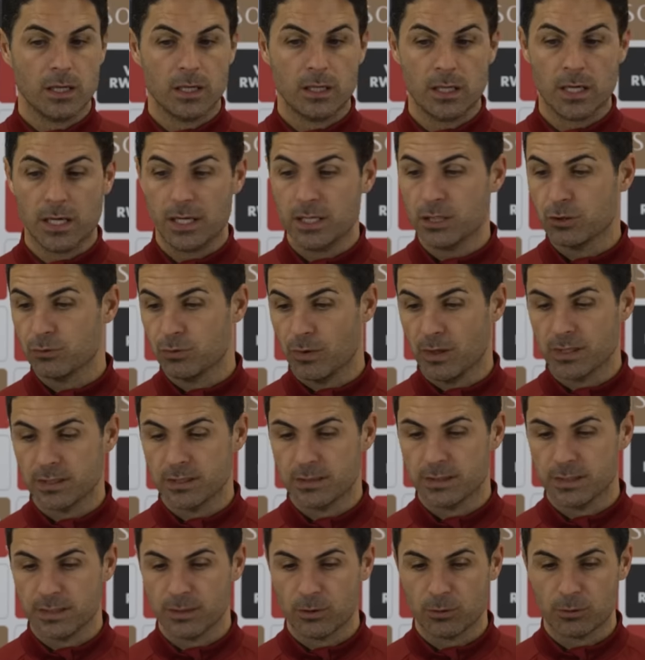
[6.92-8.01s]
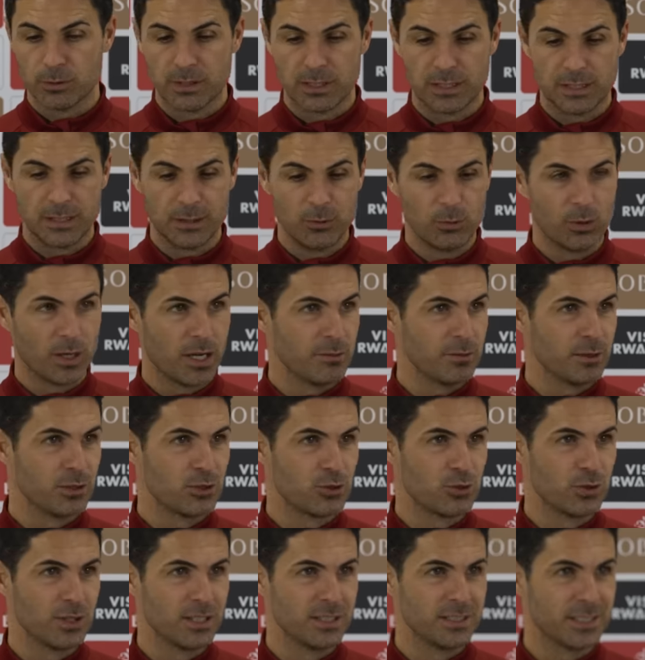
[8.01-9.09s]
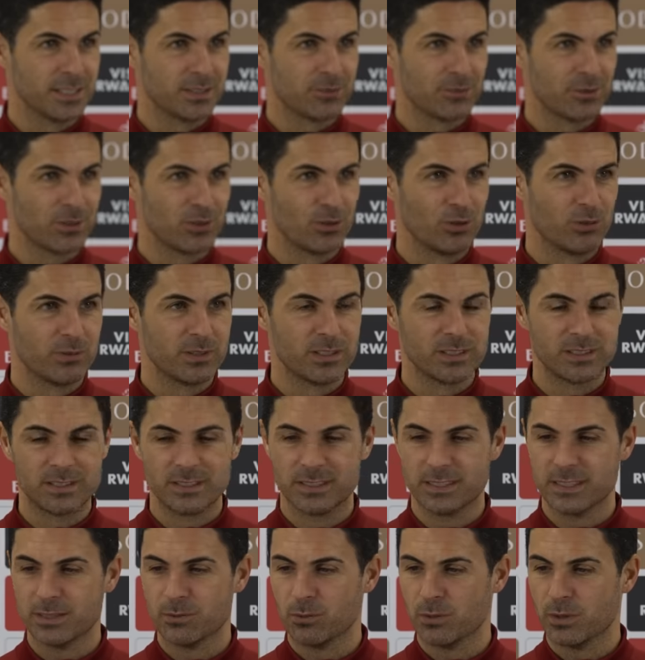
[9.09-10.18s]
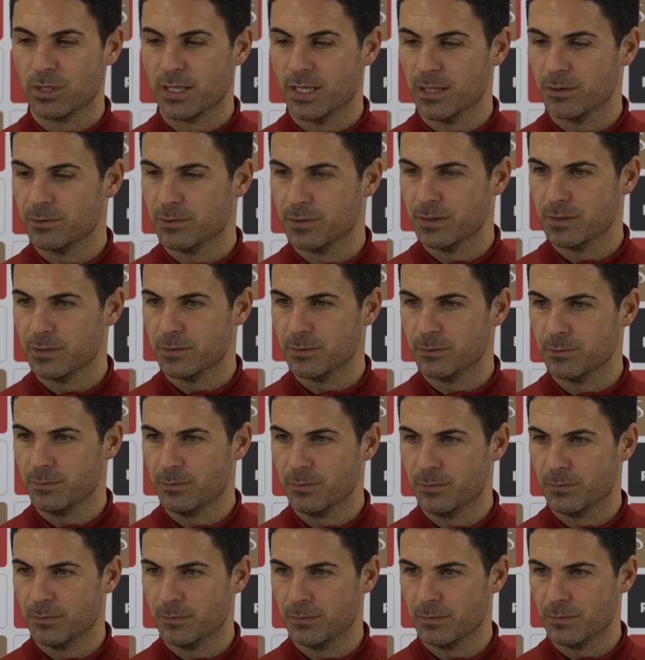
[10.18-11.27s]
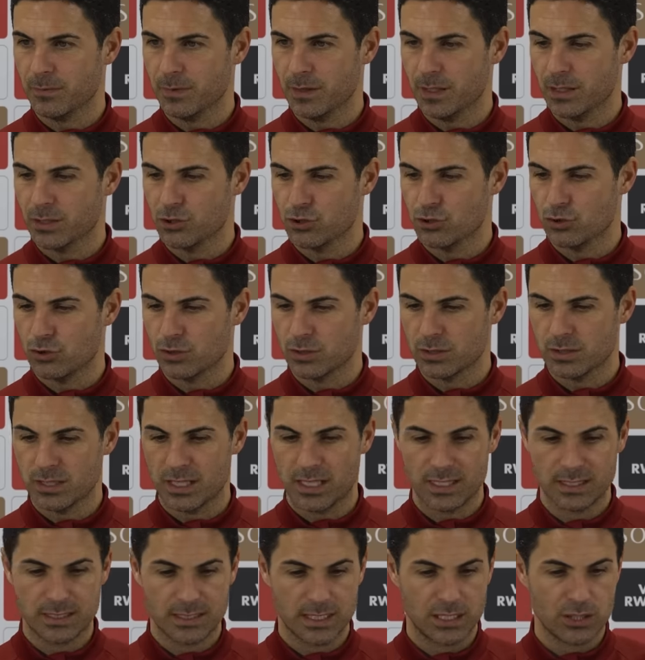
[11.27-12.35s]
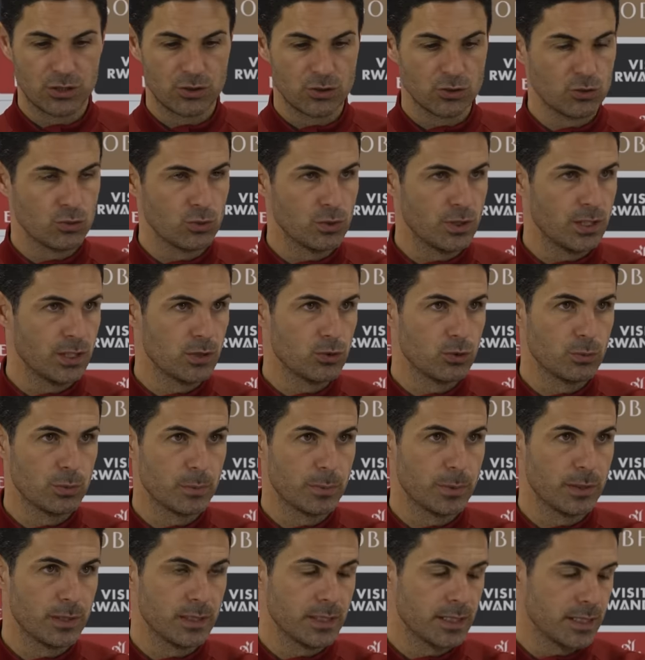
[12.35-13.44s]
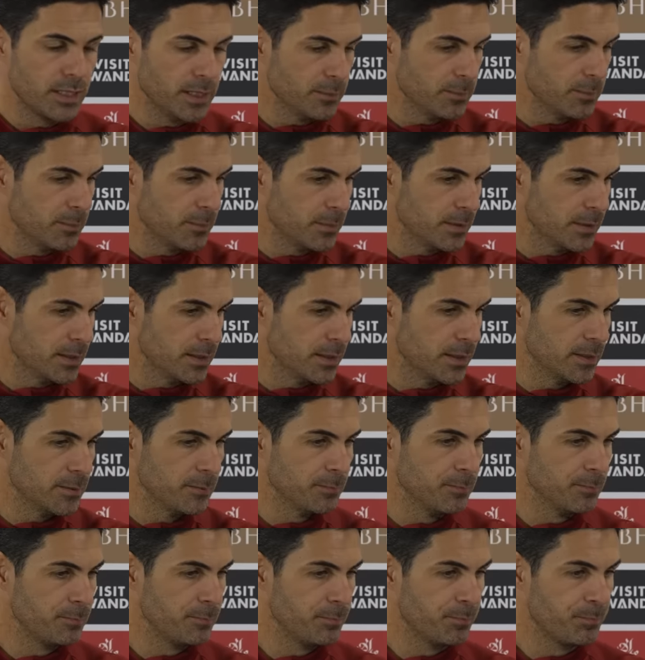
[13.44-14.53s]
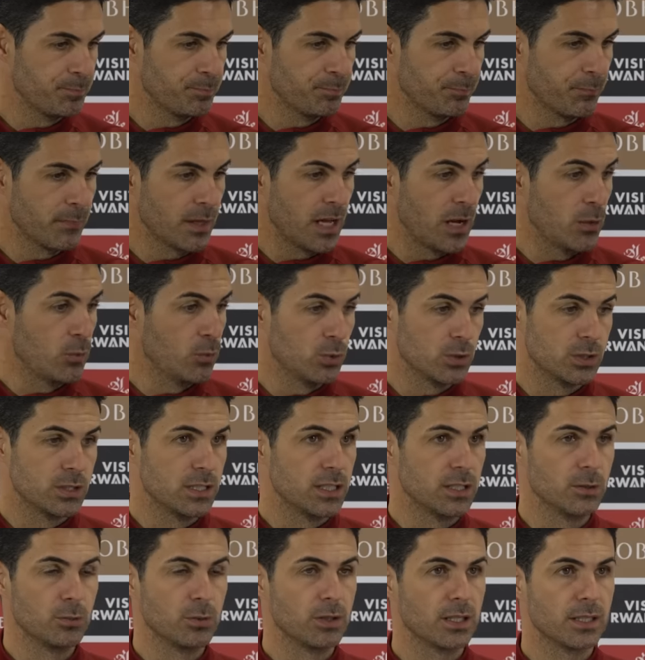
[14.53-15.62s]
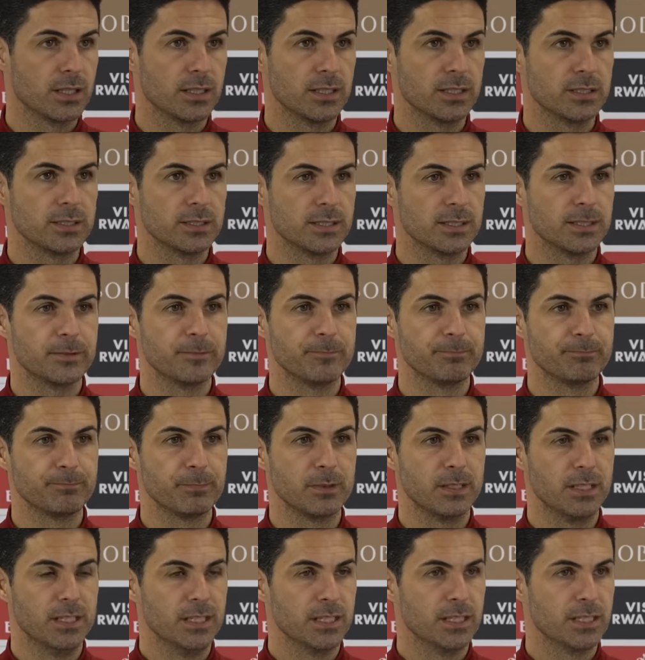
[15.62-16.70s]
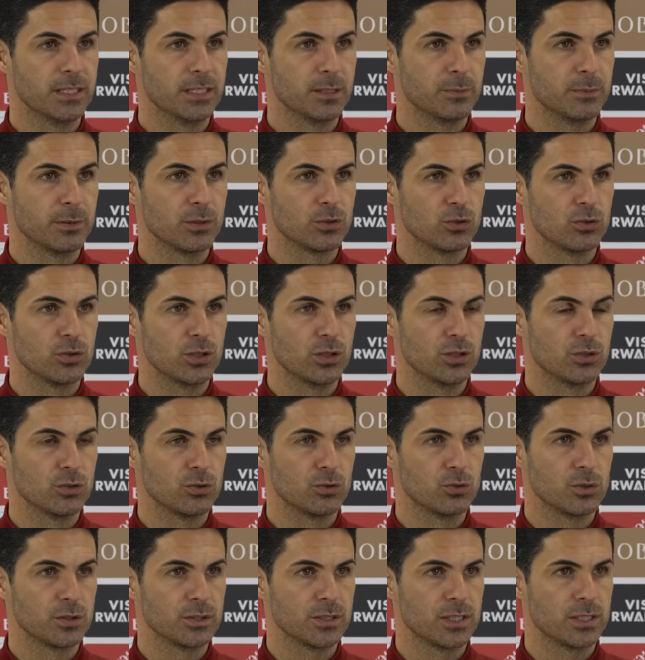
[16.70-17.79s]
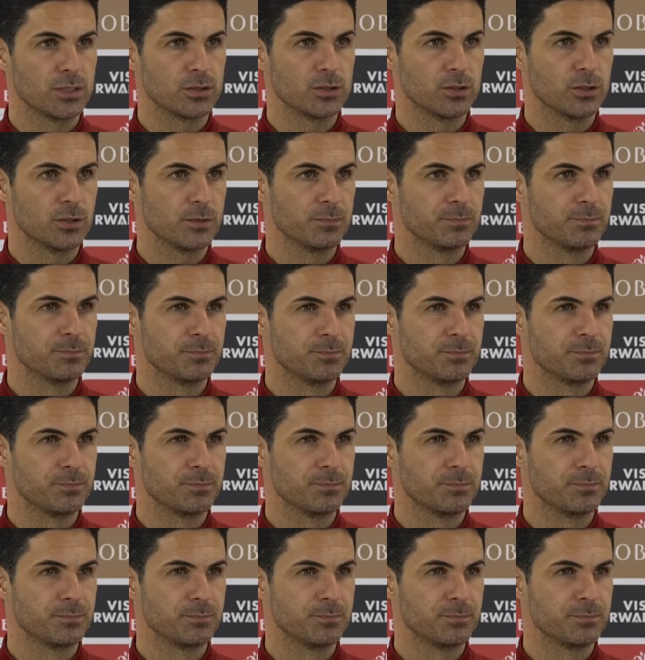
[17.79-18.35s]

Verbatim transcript: Yeah, he's fine. Uh, obviously, we haven't trained, just recovered. Uh, we'll have um, a short light session today to prepare the game. Um, and we'll see whether he's um, in the best condition to start or not.